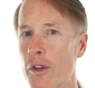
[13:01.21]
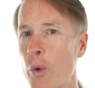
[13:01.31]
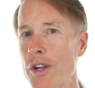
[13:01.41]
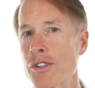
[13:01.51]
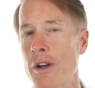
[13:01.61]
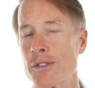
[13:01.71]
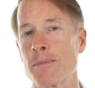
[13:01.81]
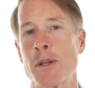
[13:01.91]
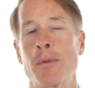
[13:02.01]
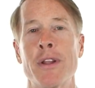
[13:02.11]
question also
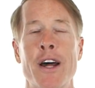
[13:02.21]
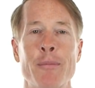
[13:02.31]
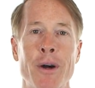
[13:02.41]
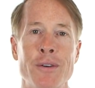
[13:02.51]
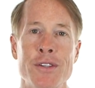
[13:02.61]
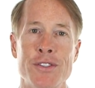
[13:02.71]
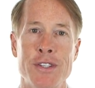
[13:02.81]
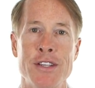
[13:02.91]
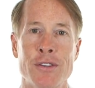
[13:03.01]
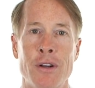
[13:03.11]
comes up a lot about
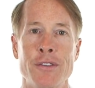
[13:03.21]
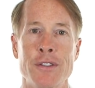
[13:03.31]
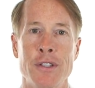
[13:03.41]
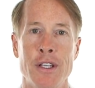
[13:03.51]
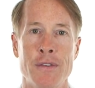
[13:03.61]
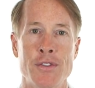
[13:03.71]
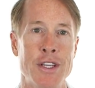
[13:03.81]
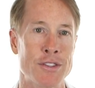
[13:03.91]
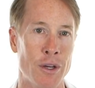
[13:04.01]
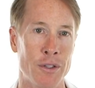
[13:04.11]
sea salt, if
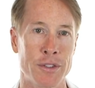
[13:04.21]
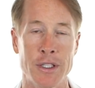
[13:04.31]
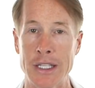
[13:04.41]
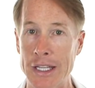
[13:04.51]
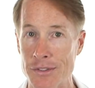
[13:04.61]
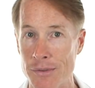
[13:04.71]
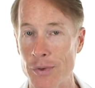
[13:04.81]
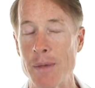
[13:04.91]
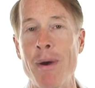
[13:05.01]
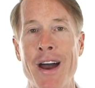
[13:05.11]
sea salt gets a
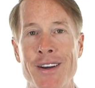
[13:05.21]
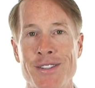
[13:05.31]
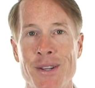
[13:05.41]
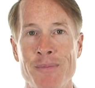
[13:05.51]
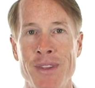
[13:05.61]
free pass.